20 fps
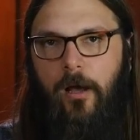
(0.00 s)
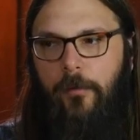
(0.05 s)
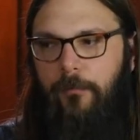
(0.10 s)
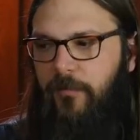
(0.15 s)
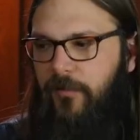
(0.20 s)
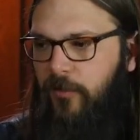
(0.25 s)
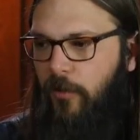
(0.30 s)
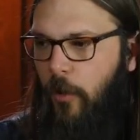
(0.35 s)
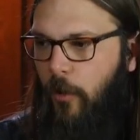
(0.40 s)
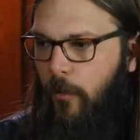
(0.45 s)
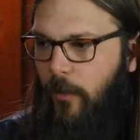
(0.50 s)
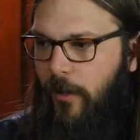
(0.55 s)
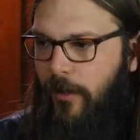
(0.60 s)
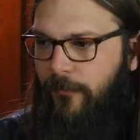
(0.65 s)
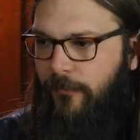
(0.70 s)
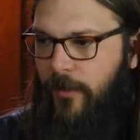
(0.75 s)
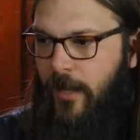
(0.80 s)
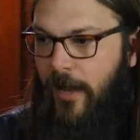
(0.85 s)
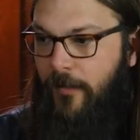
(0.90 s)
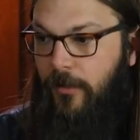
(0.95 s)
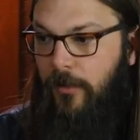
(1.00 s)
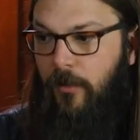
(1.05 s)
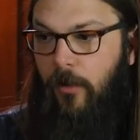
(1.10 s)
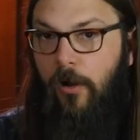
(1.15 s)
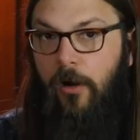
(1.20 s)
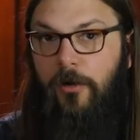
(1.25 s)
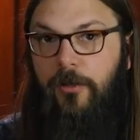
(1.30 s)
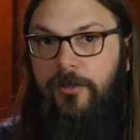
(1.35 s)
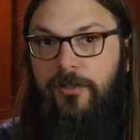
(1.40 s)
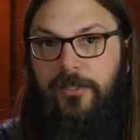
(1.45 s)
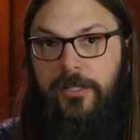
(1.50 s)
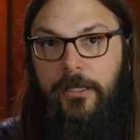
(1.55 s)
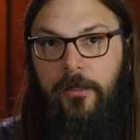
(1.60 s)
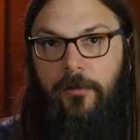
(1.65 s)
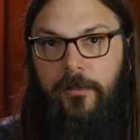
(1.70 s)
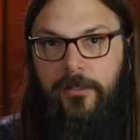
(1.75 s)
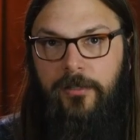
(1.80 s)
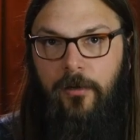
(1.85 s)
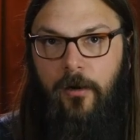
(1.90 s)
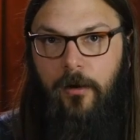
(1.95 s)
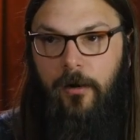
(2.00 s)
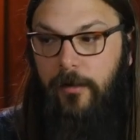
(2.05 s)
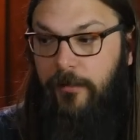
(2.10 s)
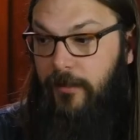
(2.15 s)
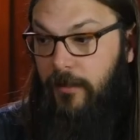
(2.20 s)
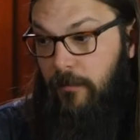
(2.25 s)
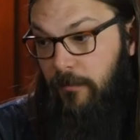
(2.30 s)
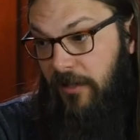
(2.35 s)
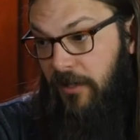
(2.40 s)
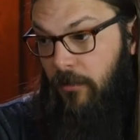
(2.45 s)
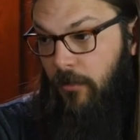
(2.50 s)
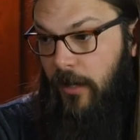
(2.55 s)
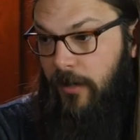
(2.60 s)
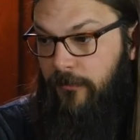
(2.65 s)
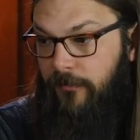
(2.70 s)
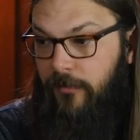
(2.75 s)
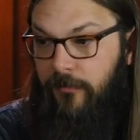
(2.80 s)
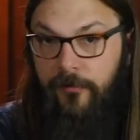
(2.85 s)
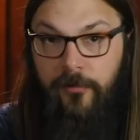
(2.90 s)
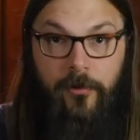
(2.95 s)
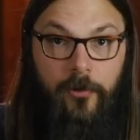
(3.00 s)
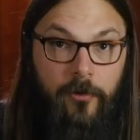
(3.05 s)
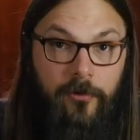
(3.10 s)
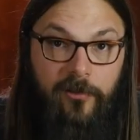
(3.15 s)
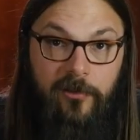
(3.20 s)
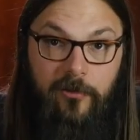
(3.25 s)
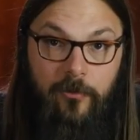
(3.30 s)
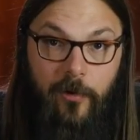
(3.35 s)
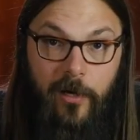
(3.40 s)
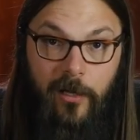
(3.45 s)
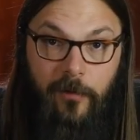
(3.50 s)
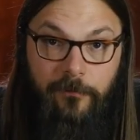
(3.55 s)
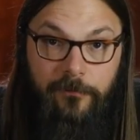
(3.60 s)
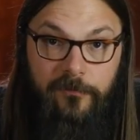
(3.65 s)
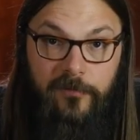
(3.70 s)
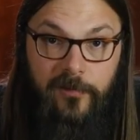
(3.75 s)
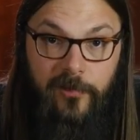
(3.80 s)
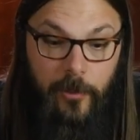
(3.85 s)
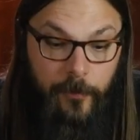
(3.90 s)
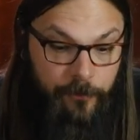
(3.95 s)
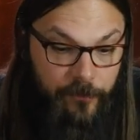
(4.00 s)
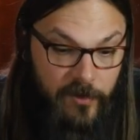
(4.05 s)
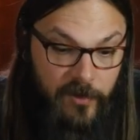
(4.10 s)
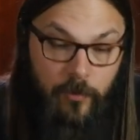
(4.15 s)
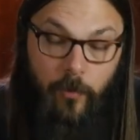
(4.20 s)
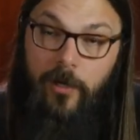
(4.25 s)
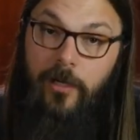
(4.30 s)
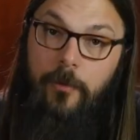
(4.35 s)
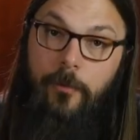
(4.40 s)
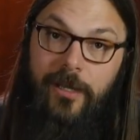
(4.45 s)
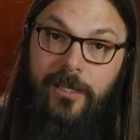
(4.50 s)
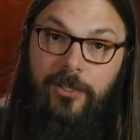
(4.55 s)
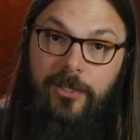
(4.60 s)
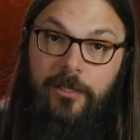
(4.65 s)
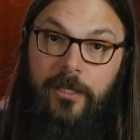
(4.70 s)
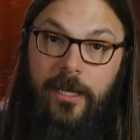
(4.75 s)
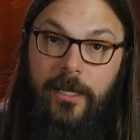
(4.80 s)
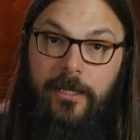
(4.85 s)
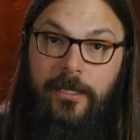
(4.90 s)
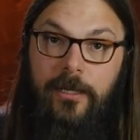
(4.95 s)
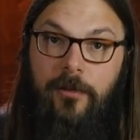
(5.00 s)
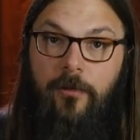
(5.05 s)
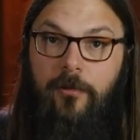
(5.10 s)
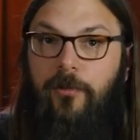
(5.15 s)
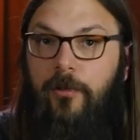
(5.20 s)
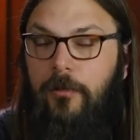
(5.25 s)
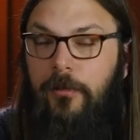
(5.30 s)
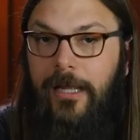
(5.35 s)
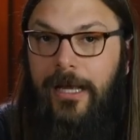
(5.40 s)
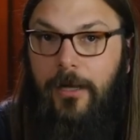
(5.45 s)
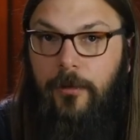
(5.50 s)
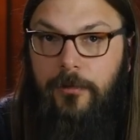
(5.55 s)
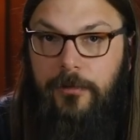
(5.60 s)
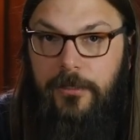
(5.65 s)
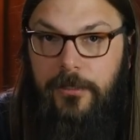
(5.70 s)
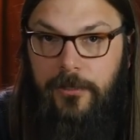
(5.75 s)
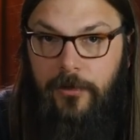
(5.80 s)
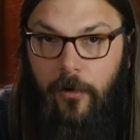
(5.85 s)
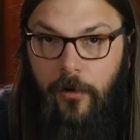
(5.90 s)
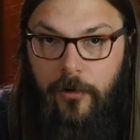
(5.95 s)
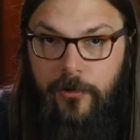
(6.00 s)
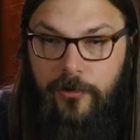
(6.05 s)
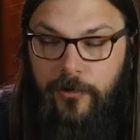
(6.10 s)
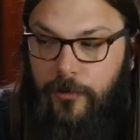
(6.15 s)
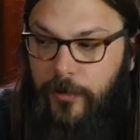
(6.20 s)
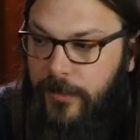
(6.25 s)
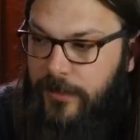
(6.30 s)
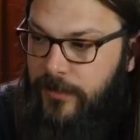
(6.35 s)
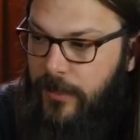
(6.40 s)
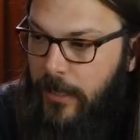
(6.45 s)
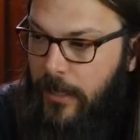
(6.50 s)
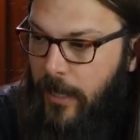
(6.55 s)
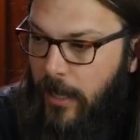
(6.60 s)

So if you have a longer scale guitar, I think it'd be a great fit for those as well. So just wanted to mention that. Again, those are Lowden guitar strings.